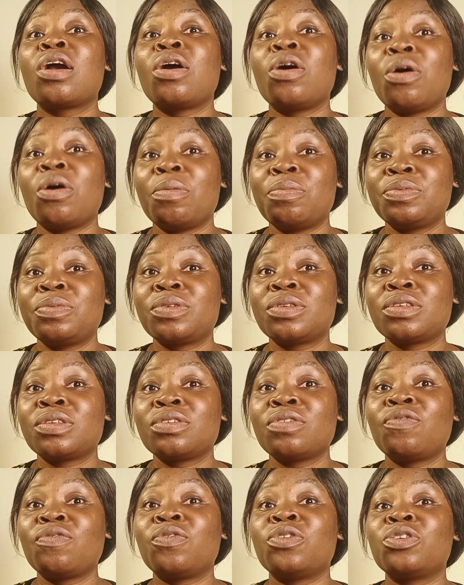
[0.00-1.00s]
Cups
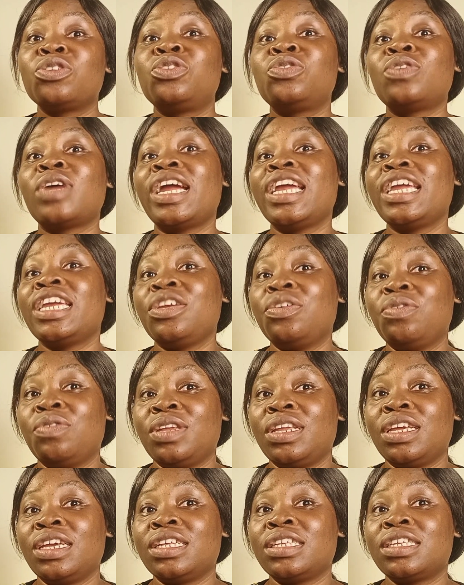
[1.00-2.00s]
for dry
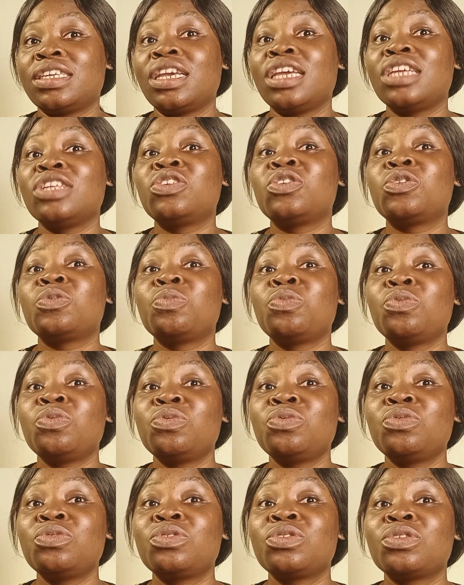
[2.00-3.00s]
ingredients and
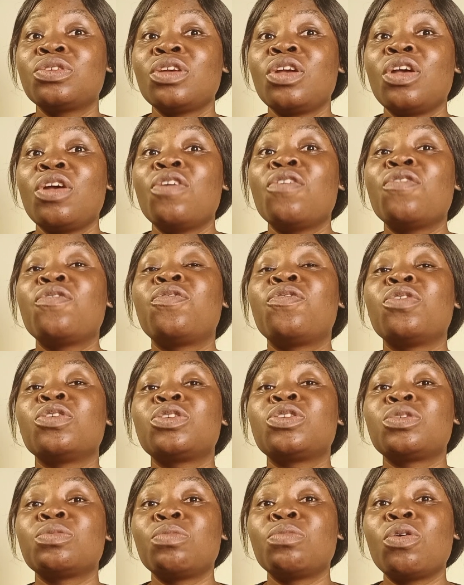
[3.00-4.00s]
spoons for
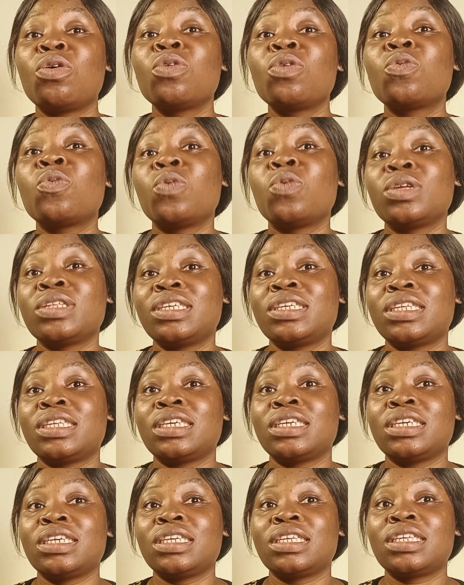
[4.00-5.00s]
small
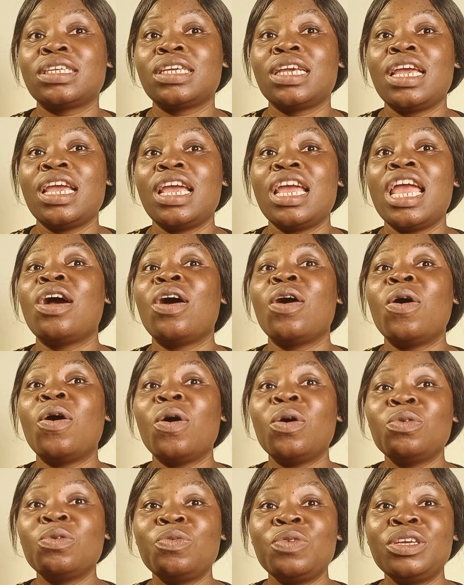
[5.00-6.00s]
quantities.
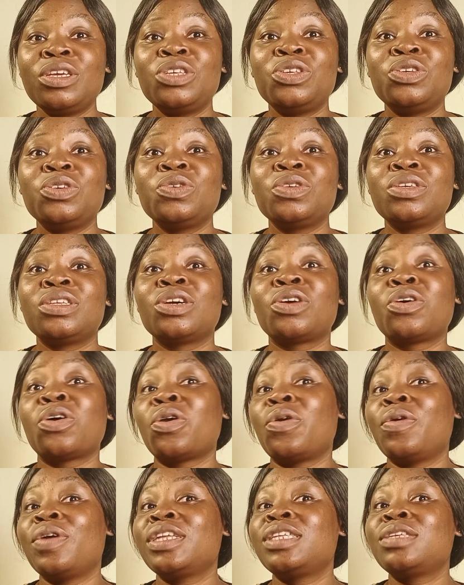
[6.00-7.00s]
Always use the
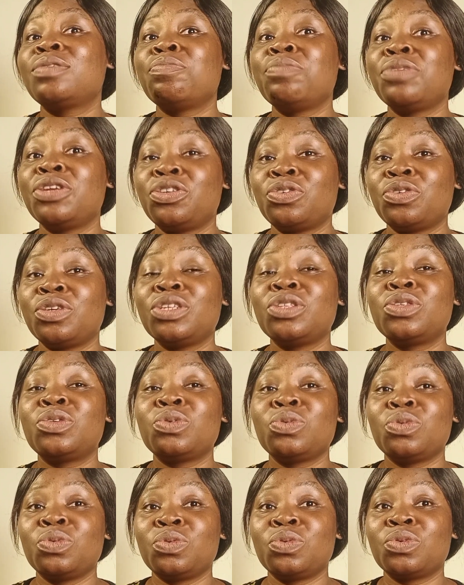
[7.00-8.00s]
correct measuring
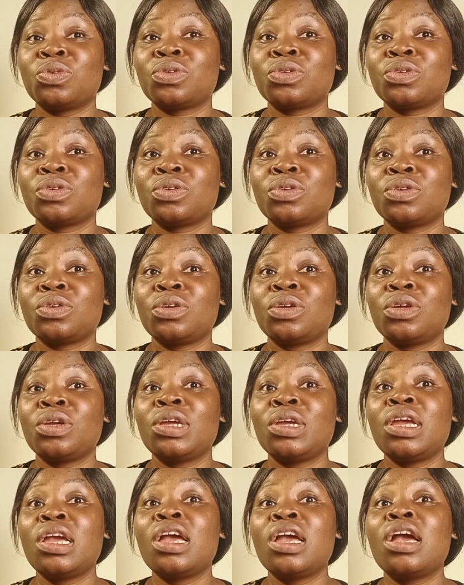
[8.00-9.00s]
tools.
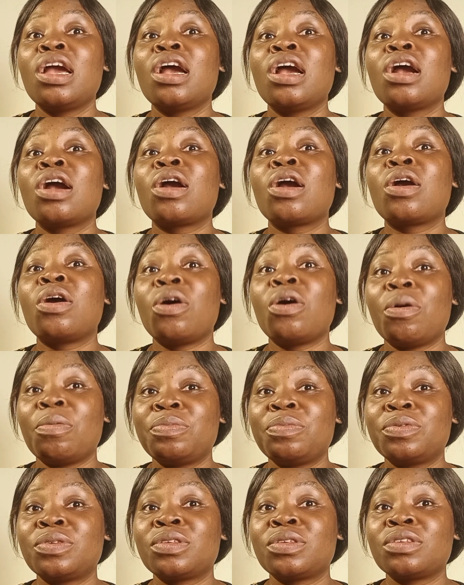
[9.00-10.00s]

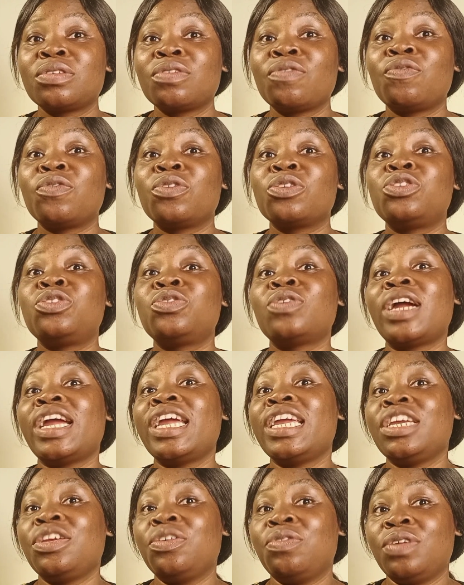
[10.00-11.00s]
Cups for dry
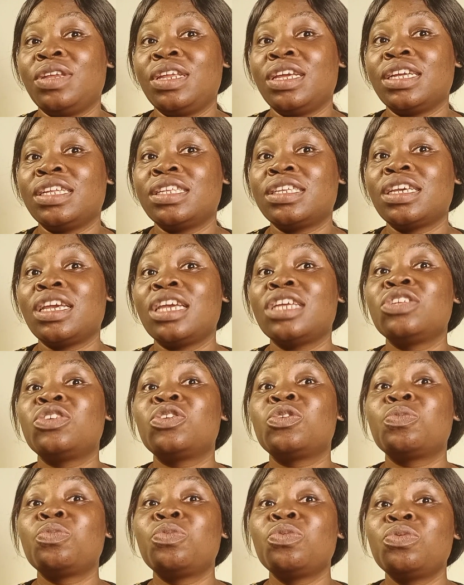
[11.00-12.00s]
ingredients and
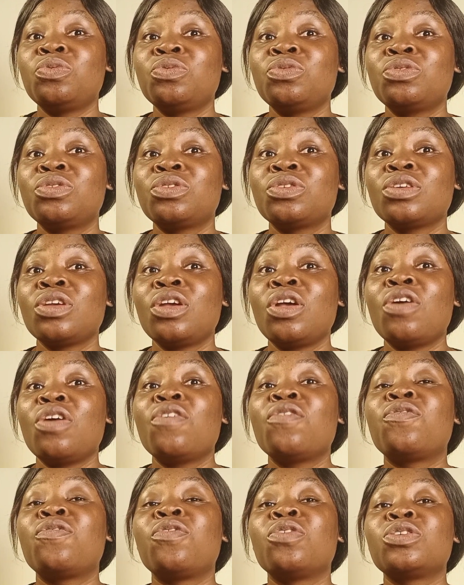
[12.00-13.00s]
spoons
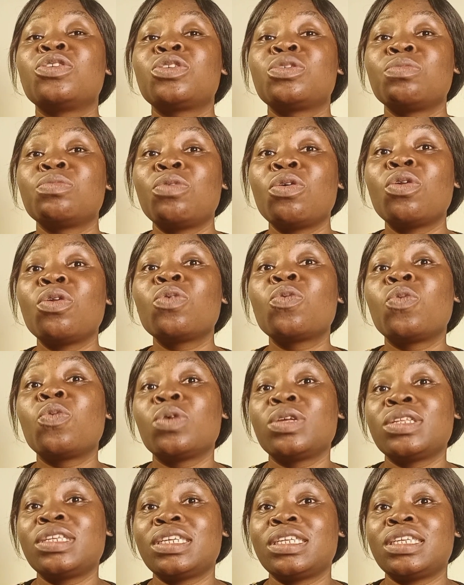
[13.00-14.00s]
for small
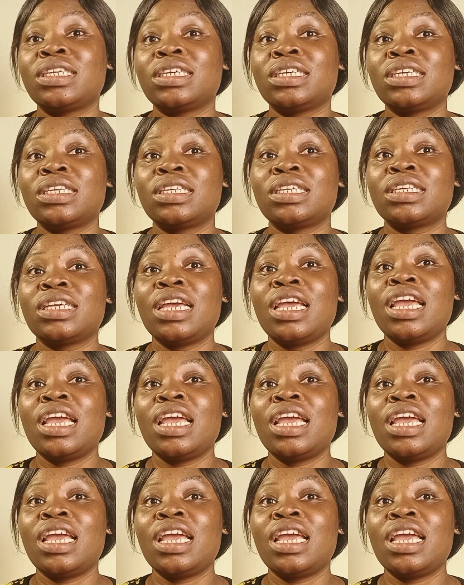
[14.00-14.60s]
quantities.